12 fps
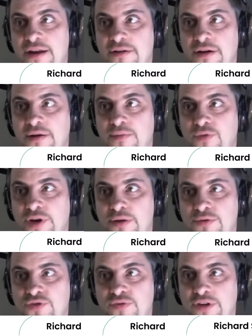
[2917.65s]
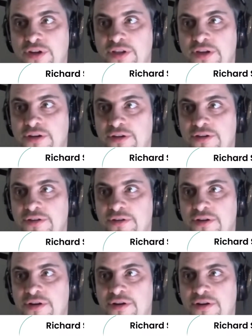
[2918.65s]
when he was really little, and
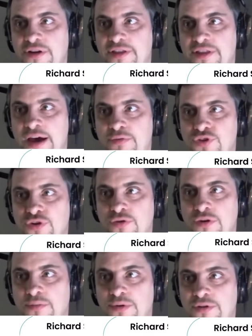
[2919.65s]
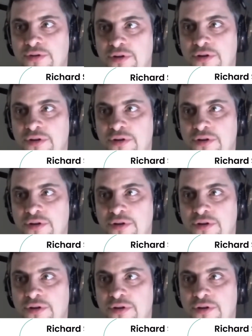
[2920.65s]
like that was horrible,